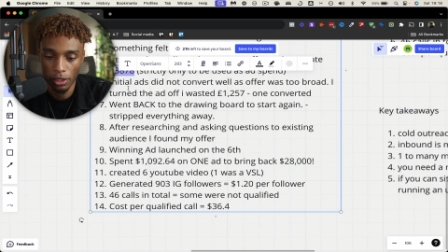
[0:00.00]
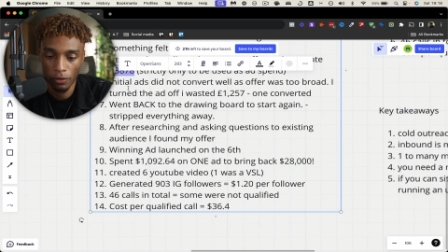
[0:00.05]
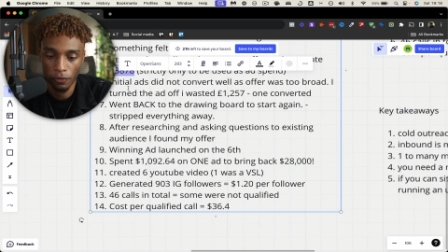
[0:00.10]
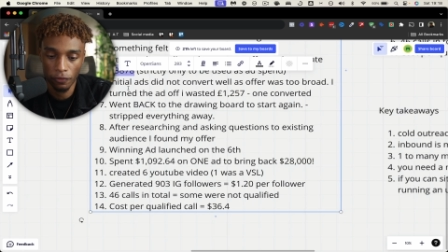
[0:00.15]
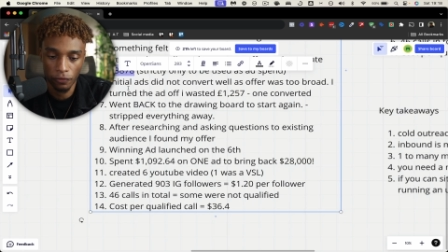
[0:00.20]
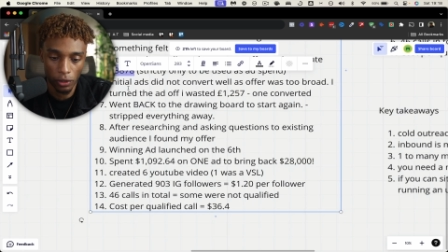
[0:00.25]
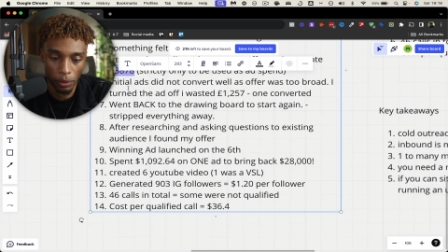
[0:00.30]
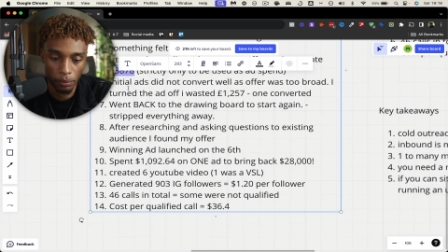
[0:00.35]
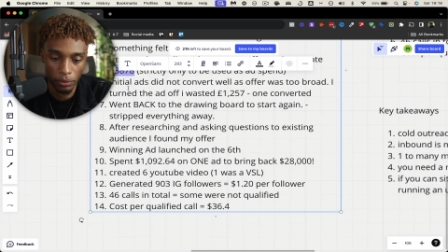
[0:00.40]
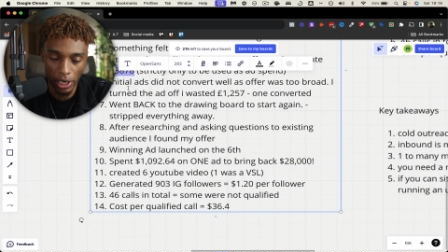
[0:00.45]

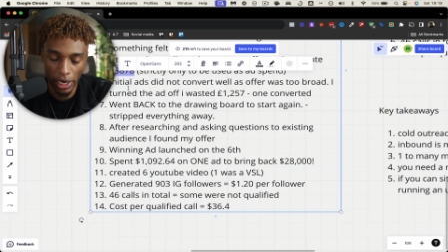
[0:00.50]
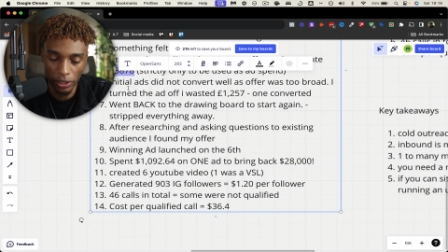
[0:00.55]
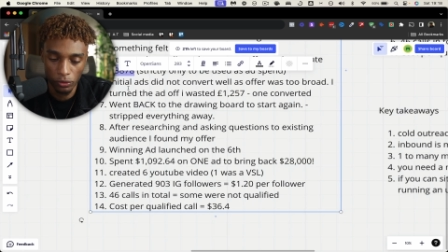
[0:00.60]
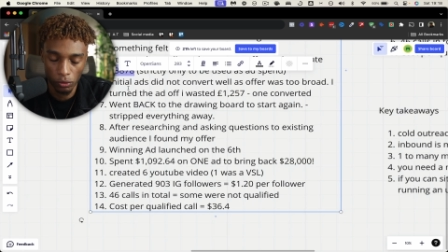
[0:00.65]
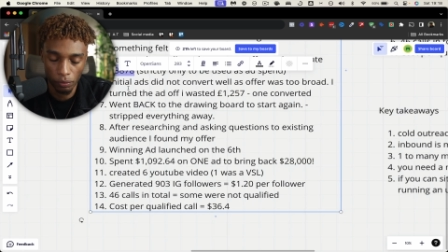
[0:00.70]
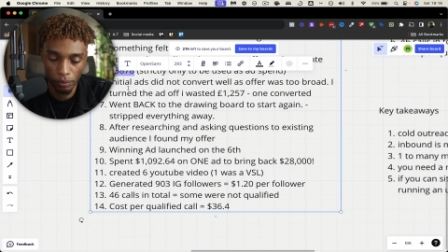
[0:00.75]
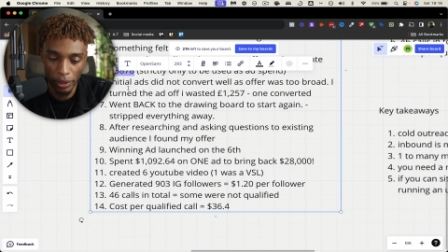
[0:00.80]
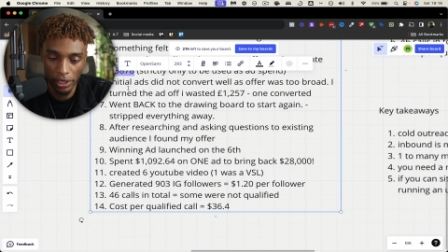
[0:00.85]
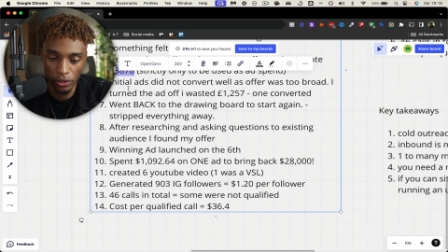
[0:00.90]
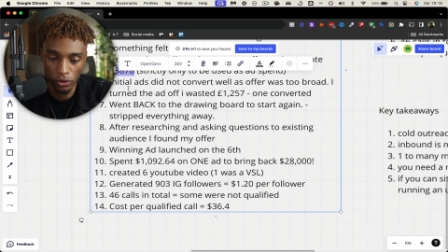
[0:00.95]
from the
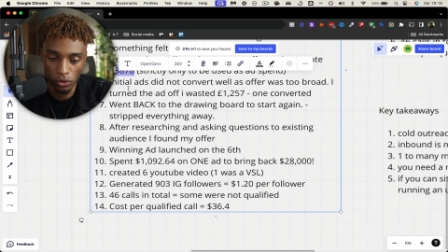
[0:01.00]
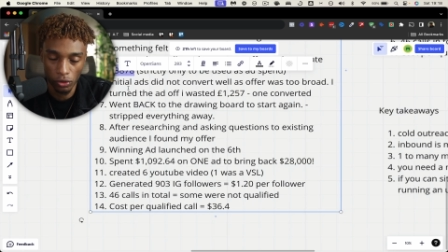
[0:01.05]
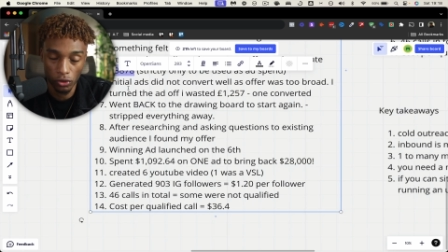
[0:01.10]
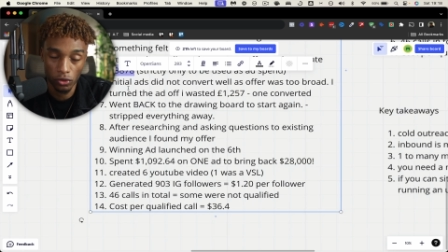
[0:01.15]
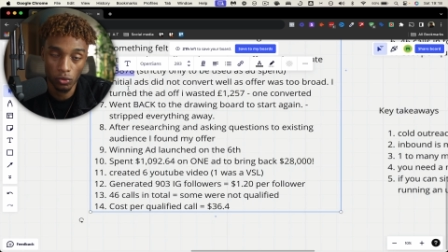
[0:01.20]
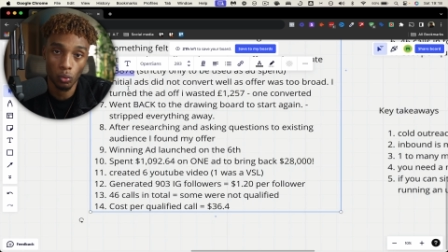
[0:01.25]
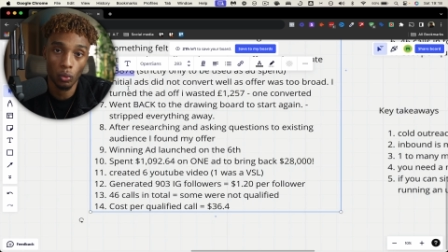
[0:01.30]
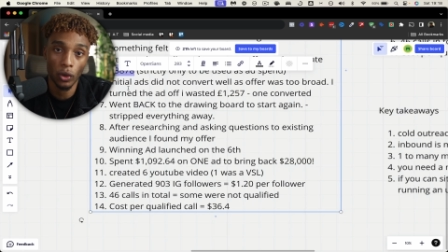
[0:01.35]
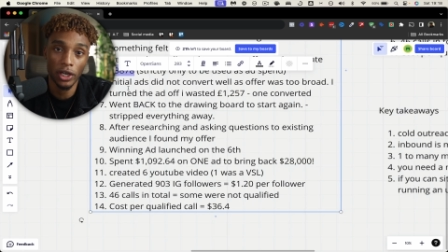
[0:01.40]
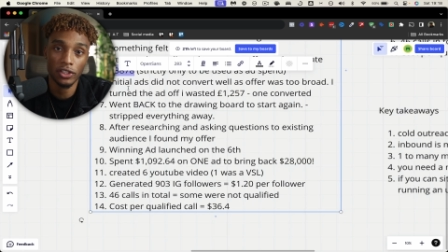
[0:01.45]
actual beta
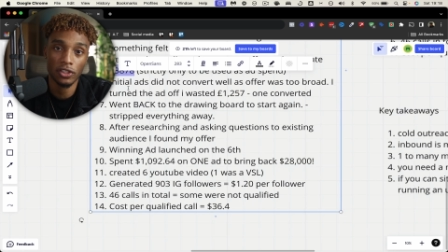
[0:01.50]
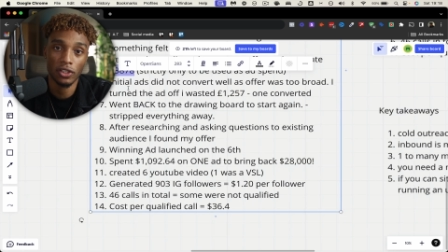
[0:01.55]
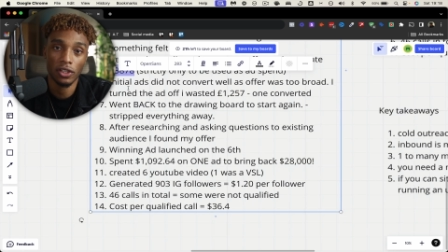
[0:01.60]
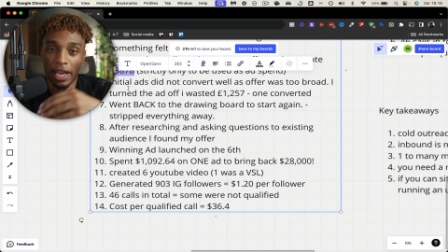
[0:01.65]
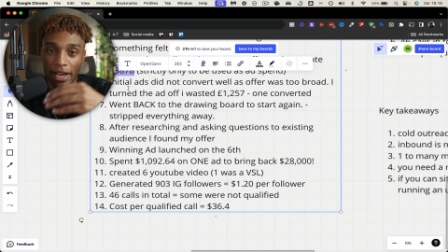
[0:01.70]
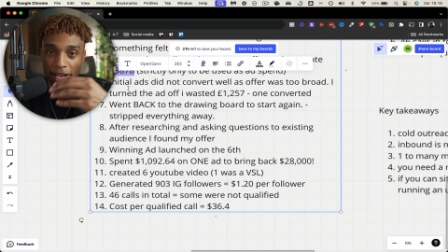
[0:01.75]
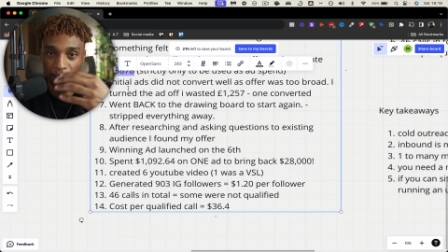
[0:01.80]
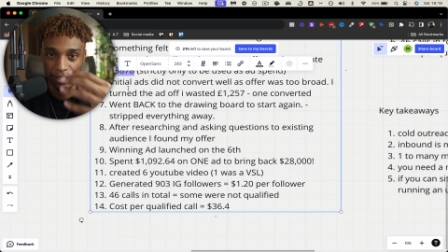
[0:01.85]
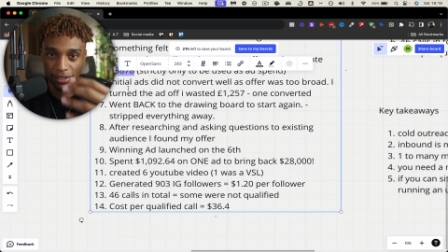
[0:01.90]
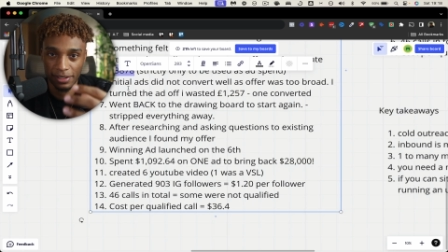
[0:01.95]
students which
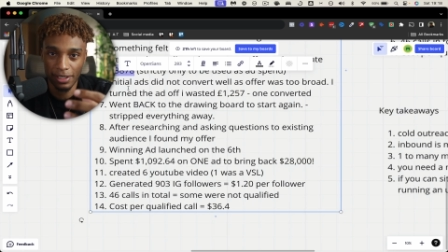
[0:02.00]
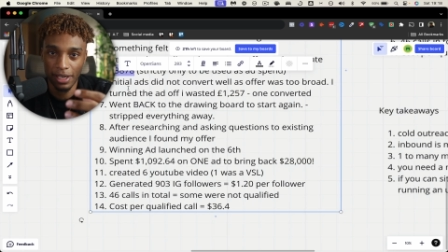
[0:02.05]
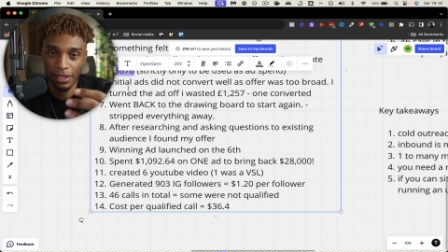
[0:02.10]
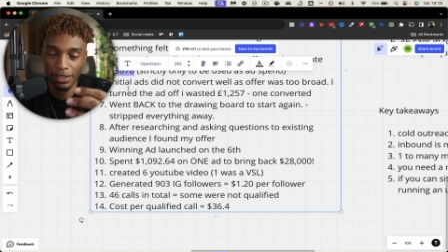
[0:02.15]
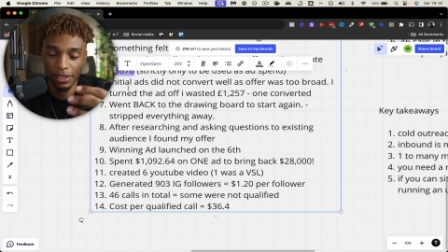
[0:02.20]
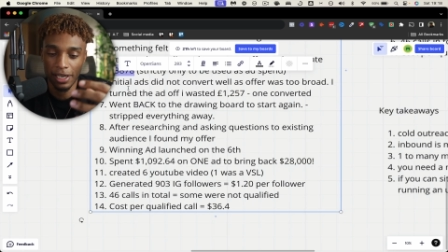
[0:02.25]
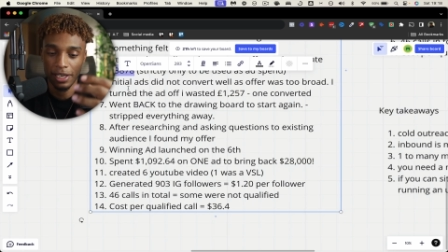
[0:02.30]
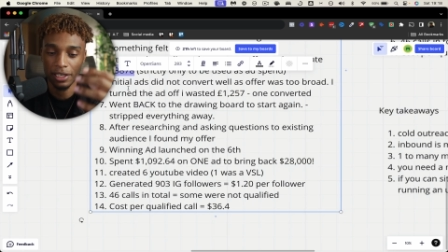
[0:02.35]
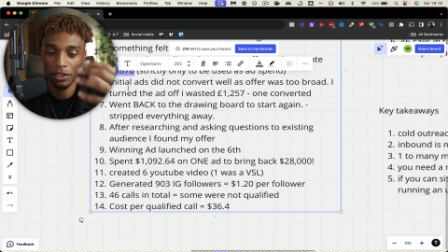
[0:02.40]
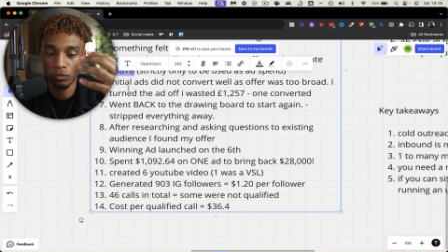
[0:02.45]
like i
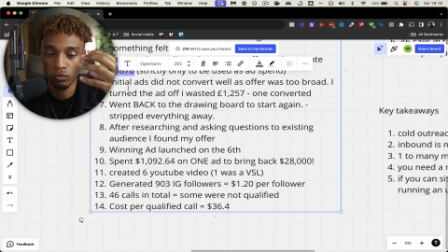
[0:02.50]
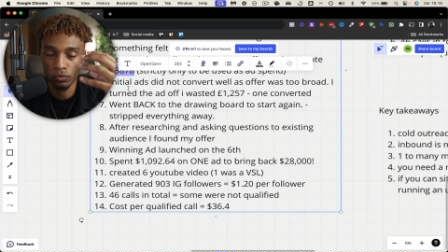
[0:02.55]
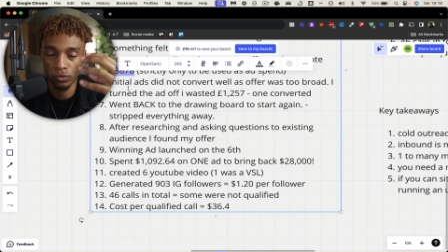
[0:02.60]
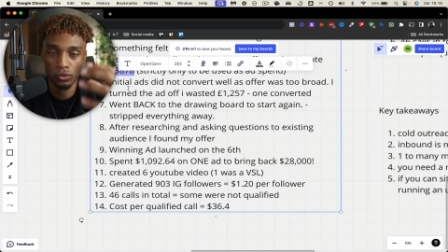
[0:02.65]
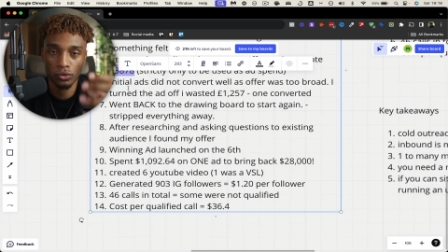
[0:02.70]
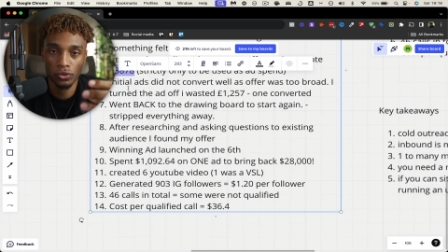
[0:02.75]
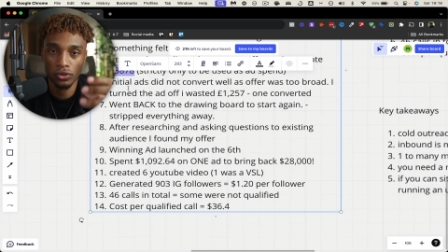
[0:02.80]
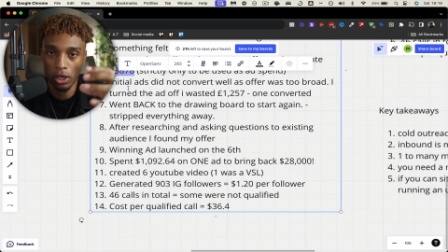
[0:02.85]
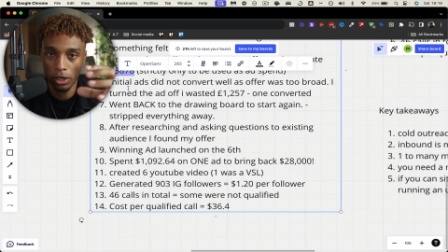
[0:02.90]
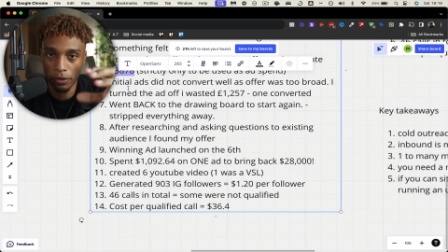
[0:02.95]
said in the
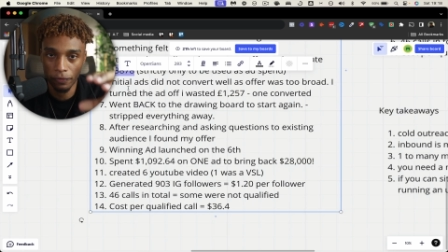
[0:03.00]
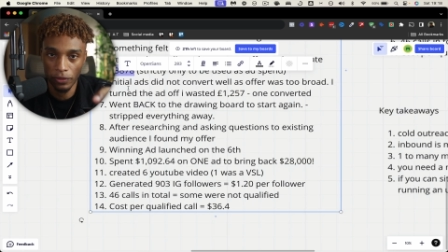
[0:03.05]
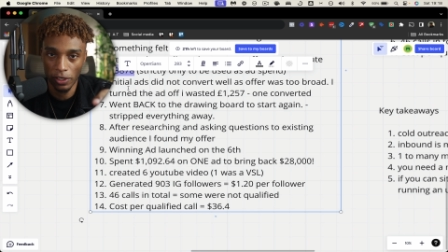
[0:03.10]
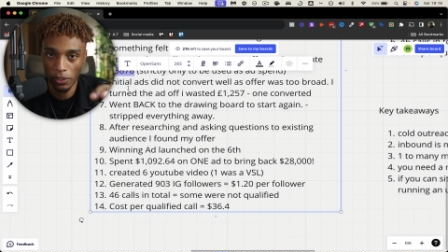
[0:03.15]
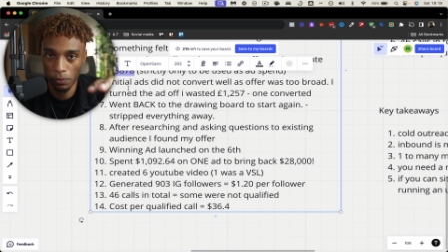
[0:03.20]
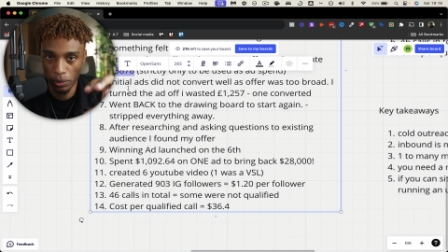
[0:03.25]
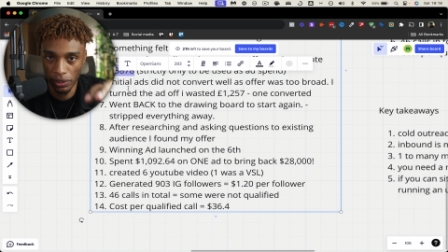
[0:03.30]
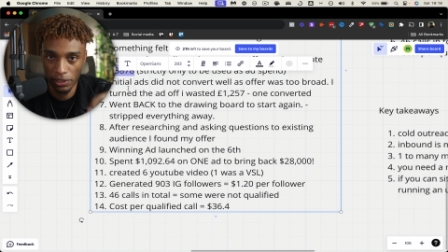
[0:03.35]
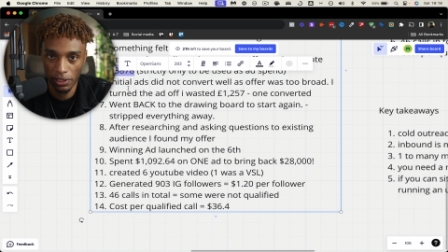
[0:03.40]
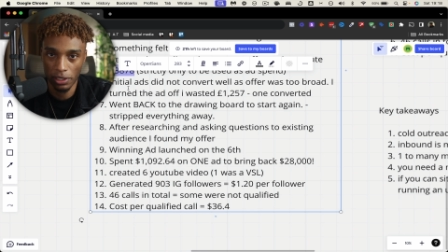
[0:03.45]
rules of
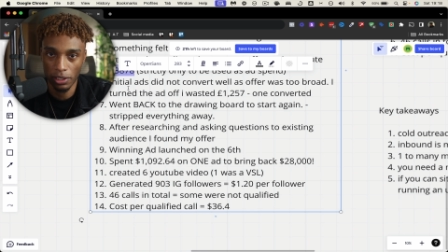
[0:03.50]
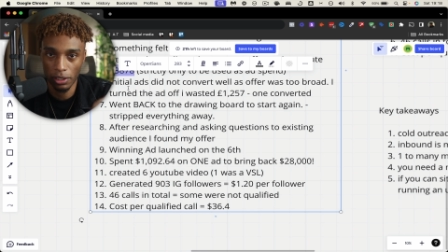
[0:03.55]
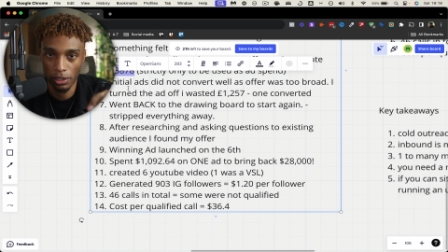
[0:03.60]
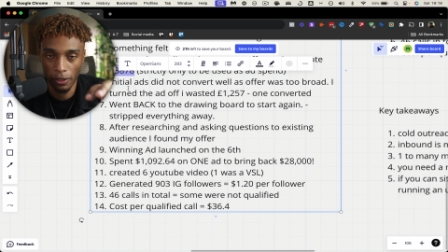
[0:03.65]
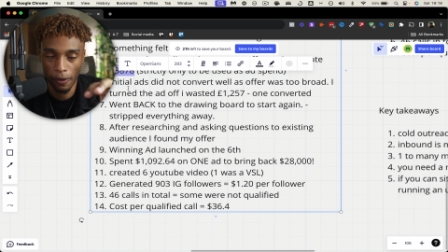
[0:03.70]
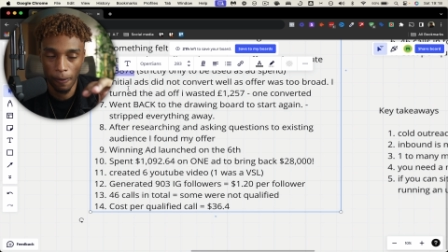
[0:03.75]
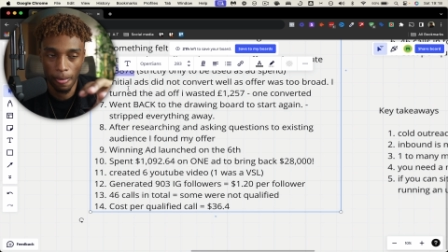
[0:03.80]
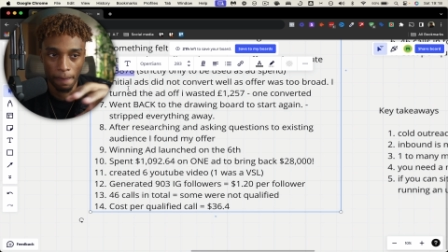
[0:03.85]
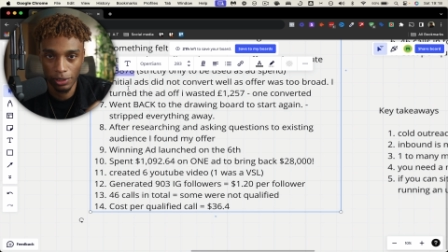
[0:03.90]
this particular